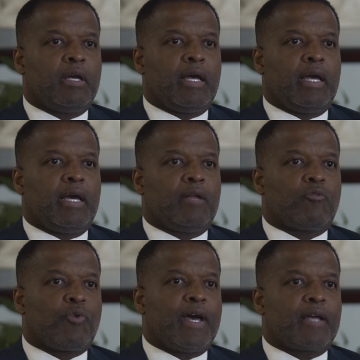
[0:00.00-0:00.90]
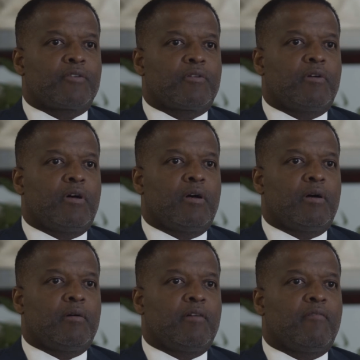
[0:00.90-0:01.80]
and wrecks
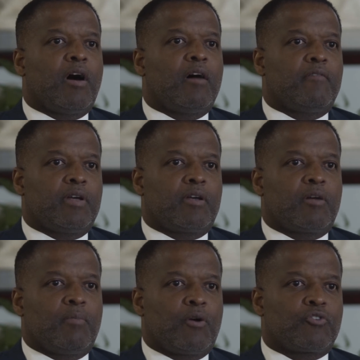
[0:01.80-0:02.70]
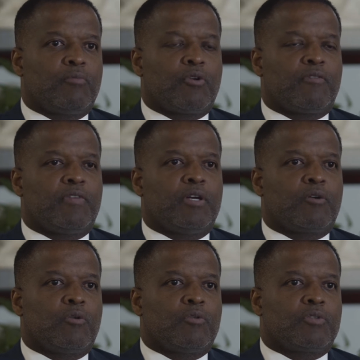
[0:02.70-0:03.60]
involving commercial motor
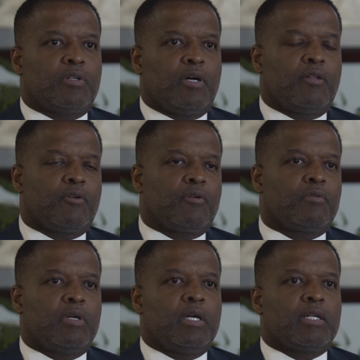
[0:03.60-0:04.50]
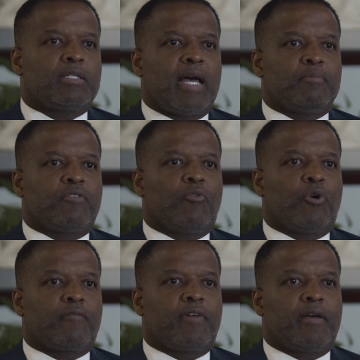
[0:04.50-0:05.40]
vehicles and other types of
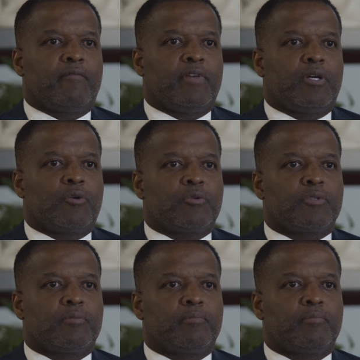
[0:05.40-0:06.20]
work vehicles.